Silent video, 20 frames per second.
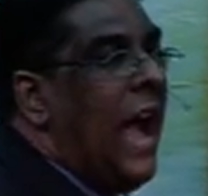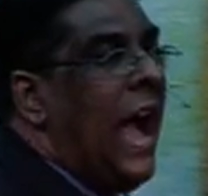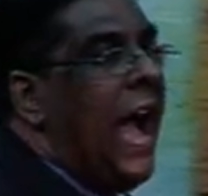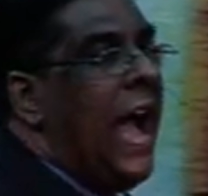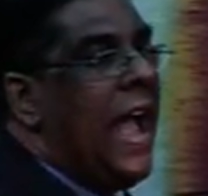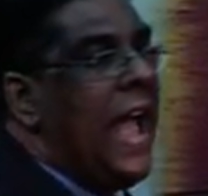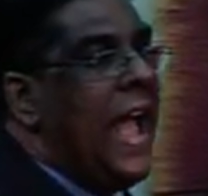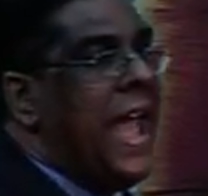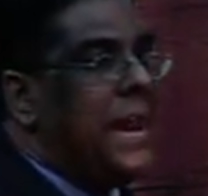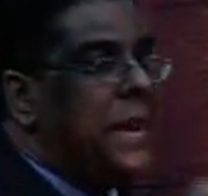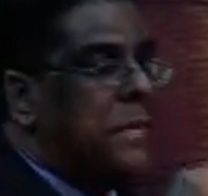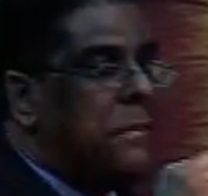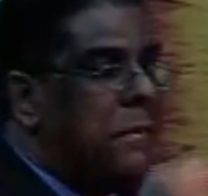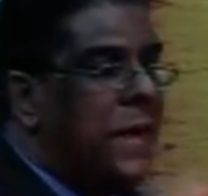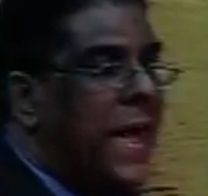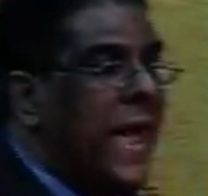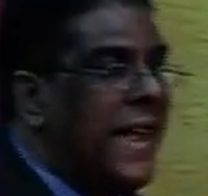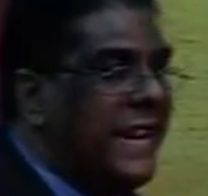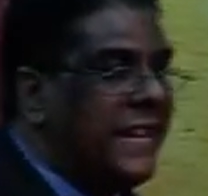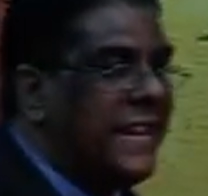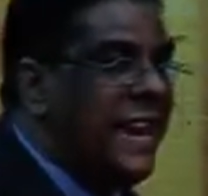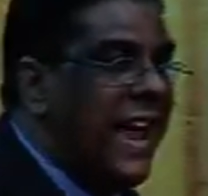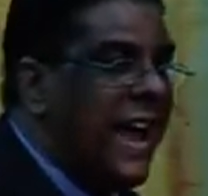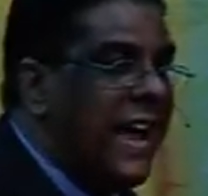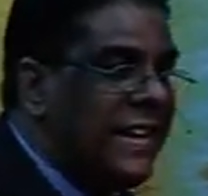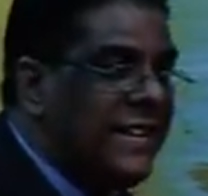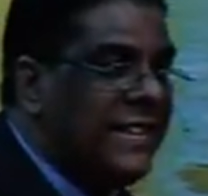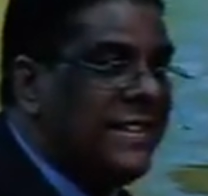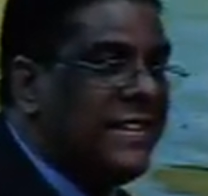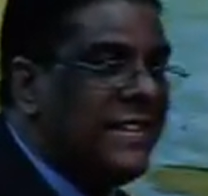I had a bad
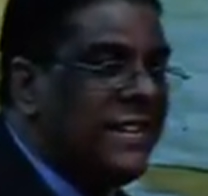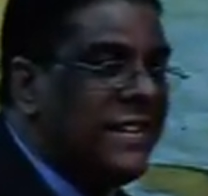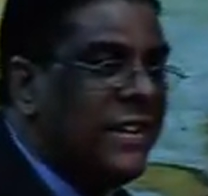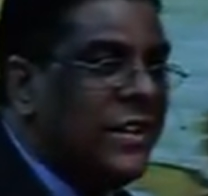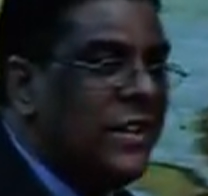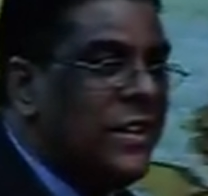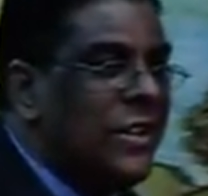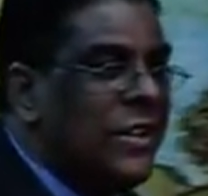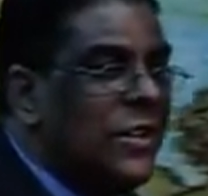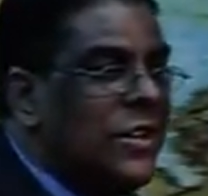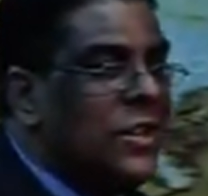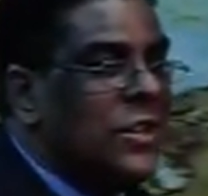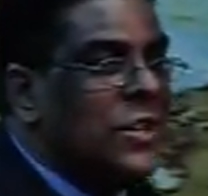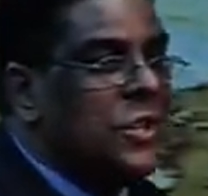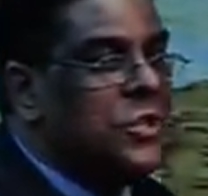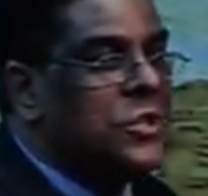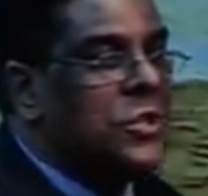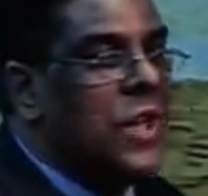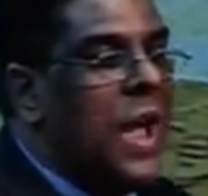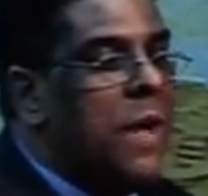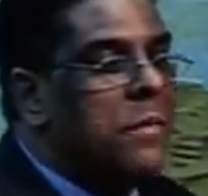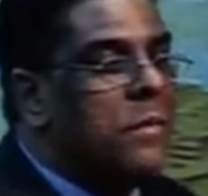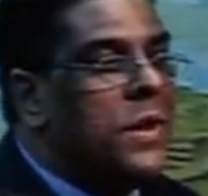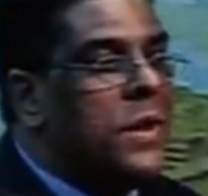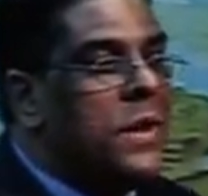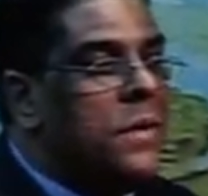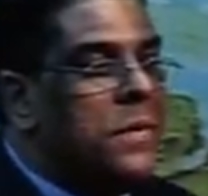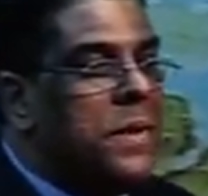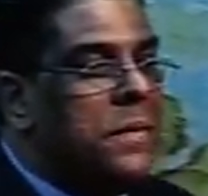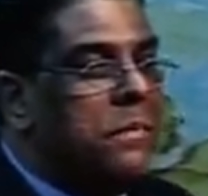night. So I'm
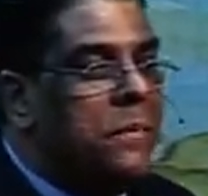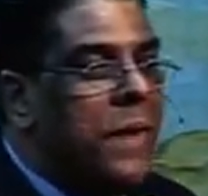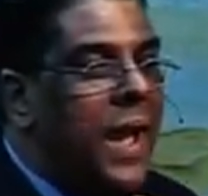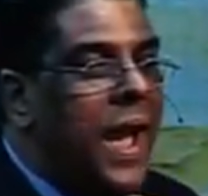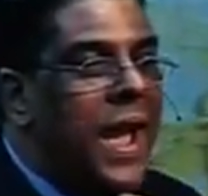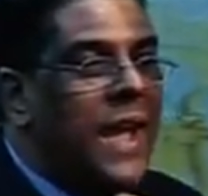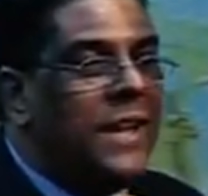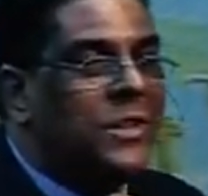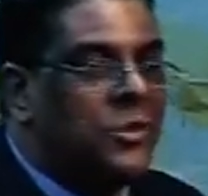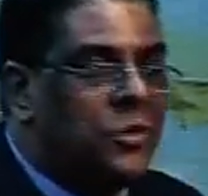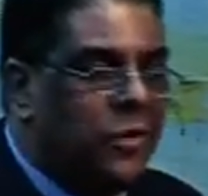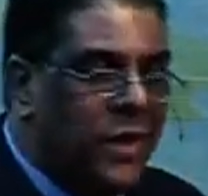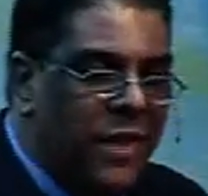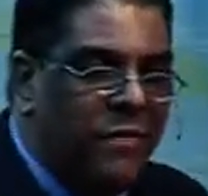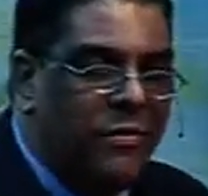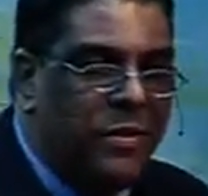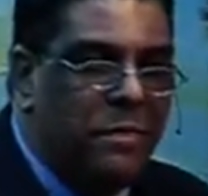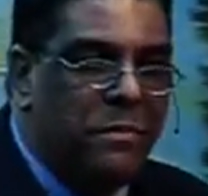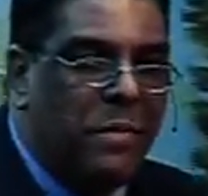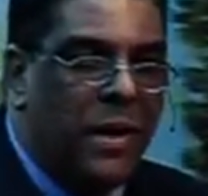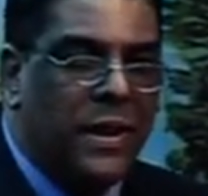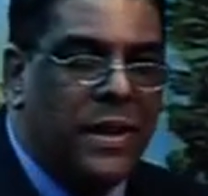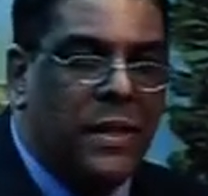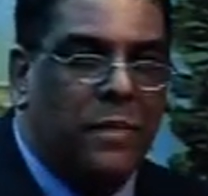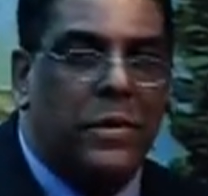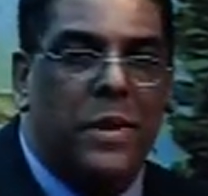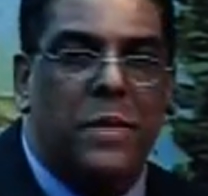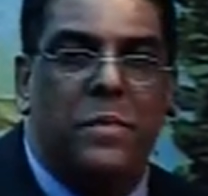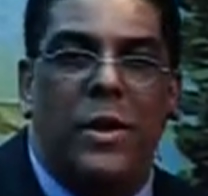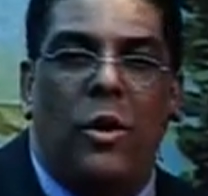going to be bad to everybody. I'm
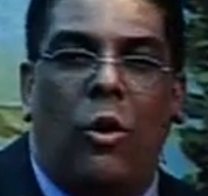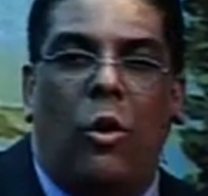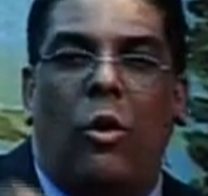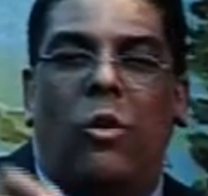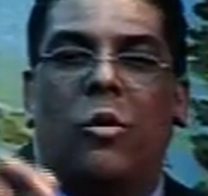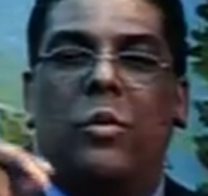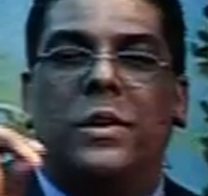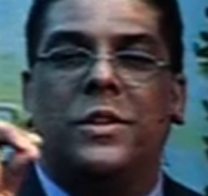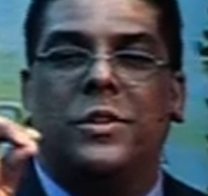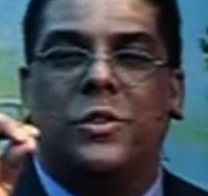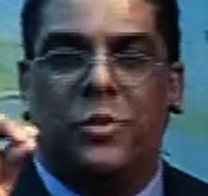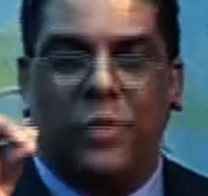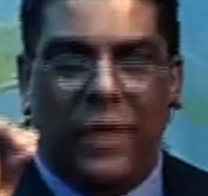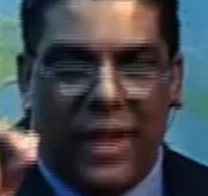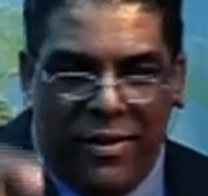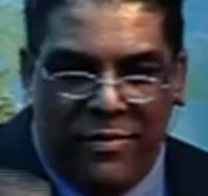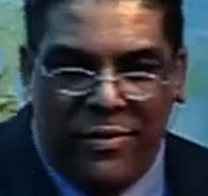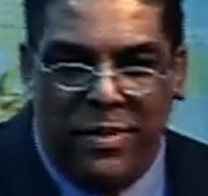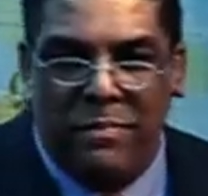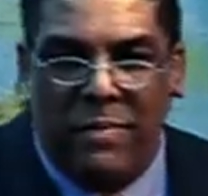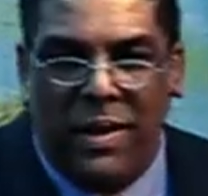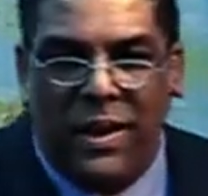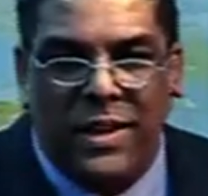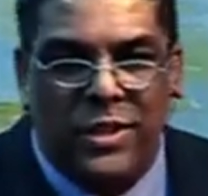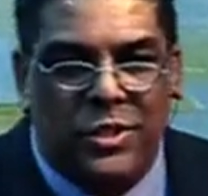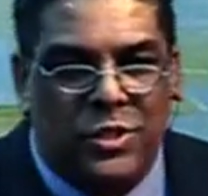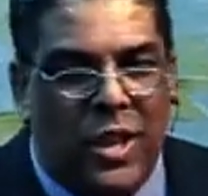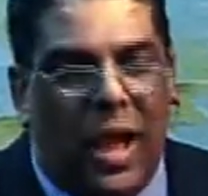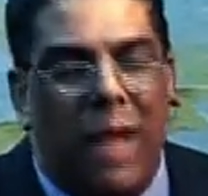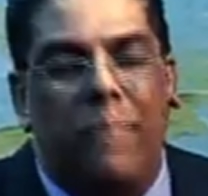going to be awkward to everybody.
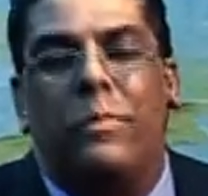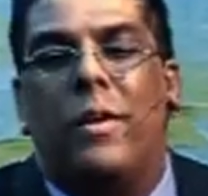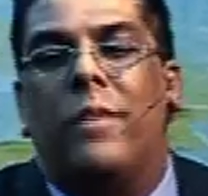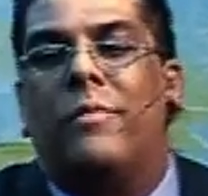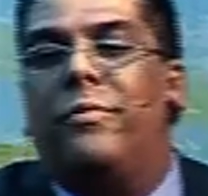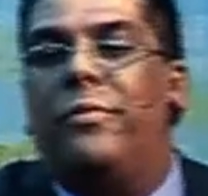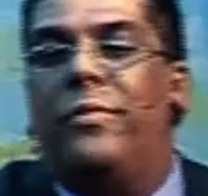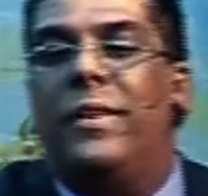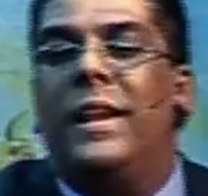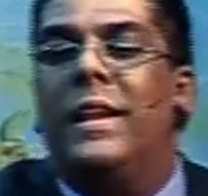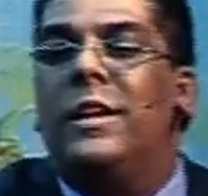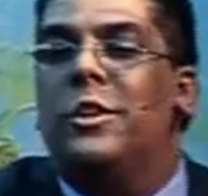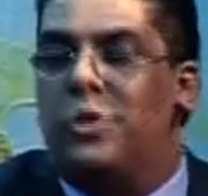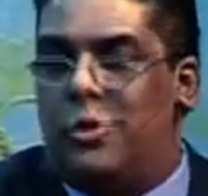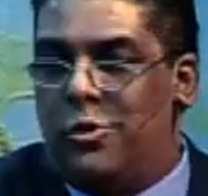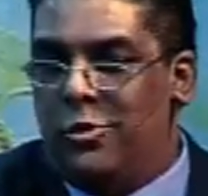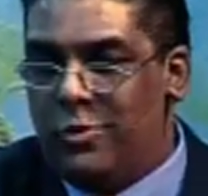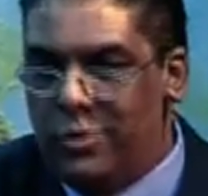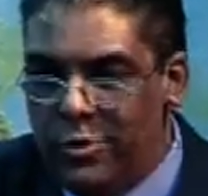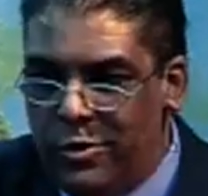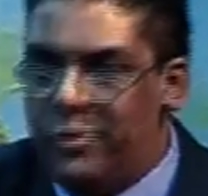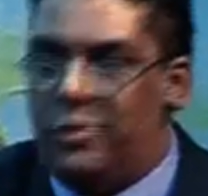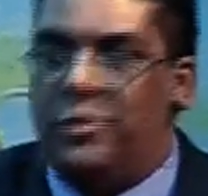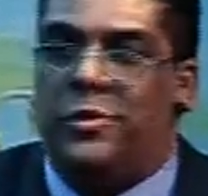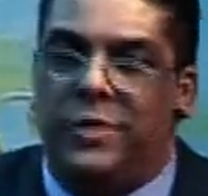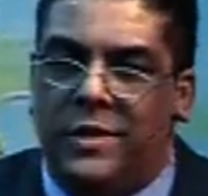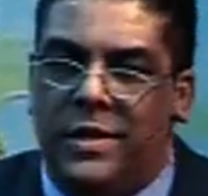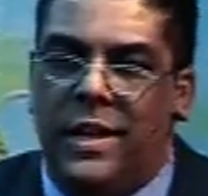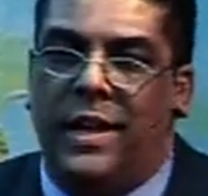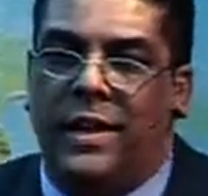So I'm not feeling too good
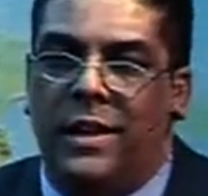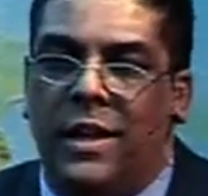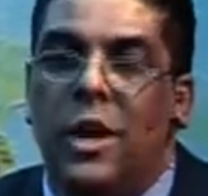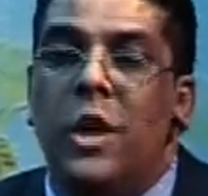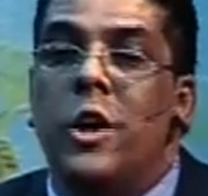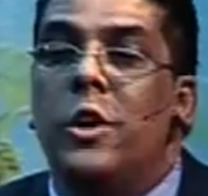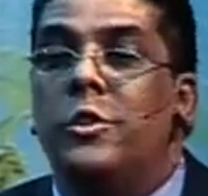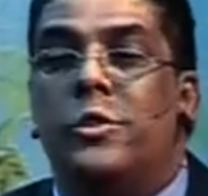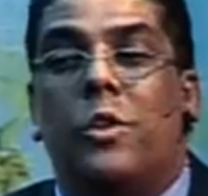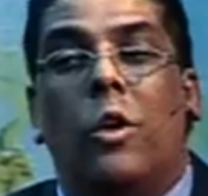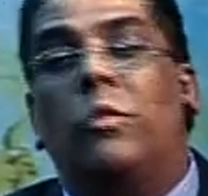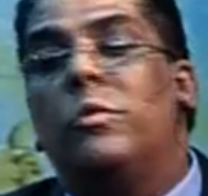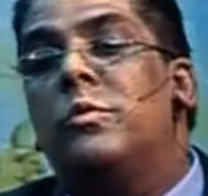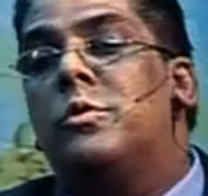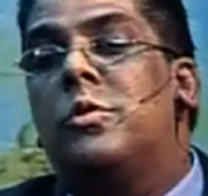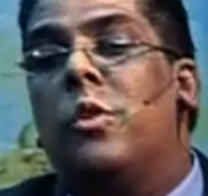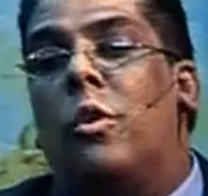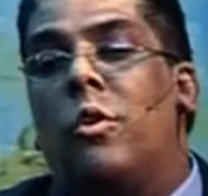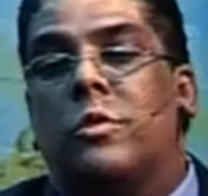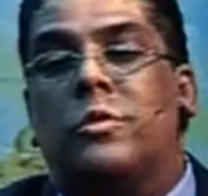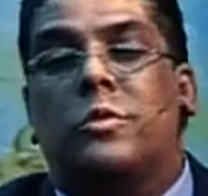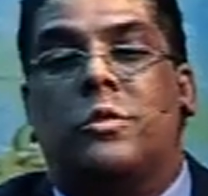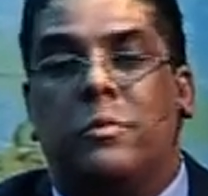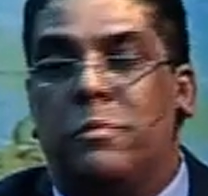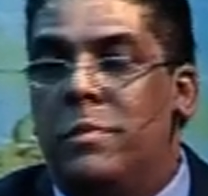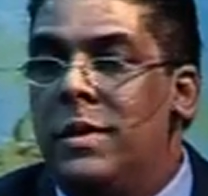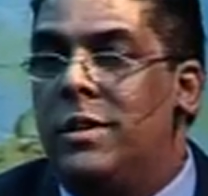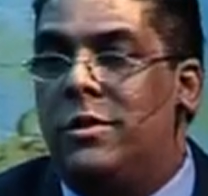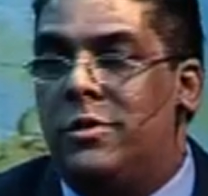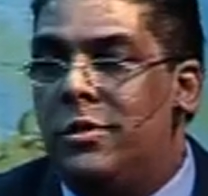today. Don't talk to
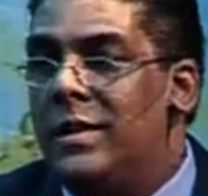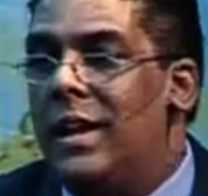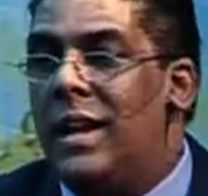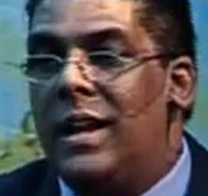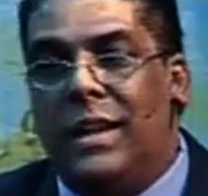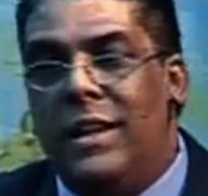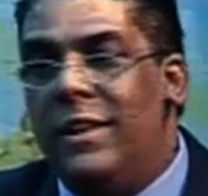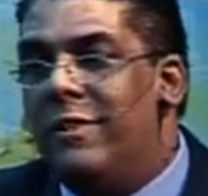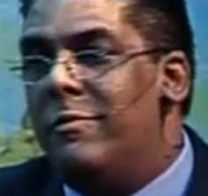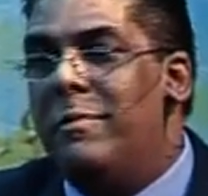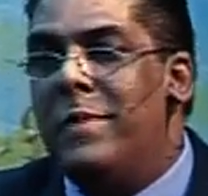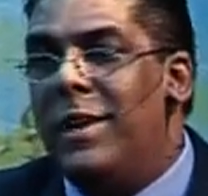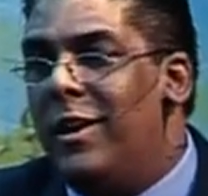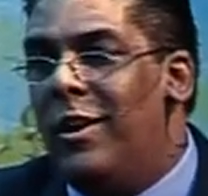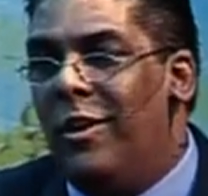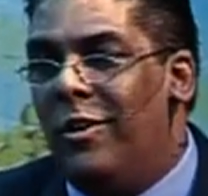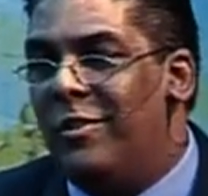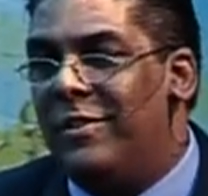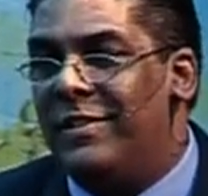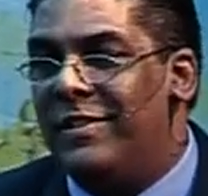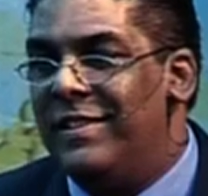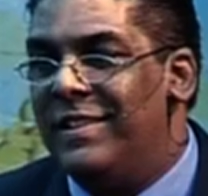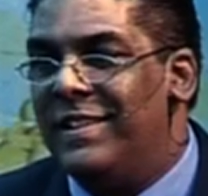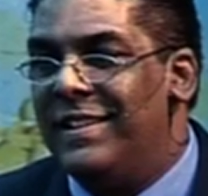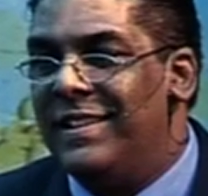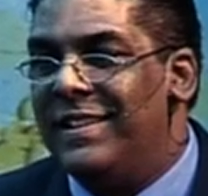me today. Leave me alone.